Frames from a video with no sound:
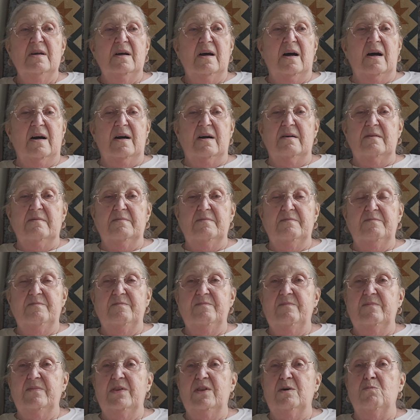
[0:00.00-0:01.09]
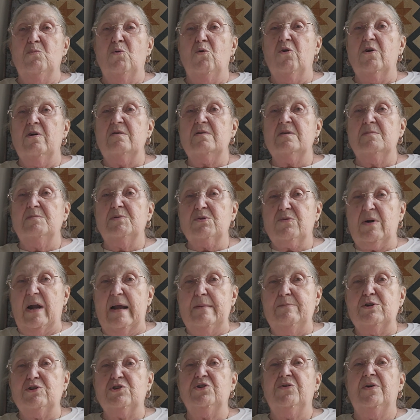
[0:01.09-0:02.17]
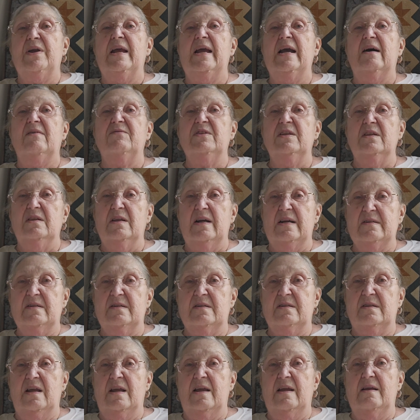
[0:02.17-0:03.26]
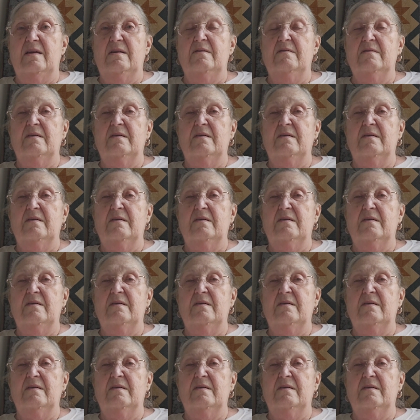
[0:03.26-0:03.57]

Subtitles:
The more subscribers you have, the less they,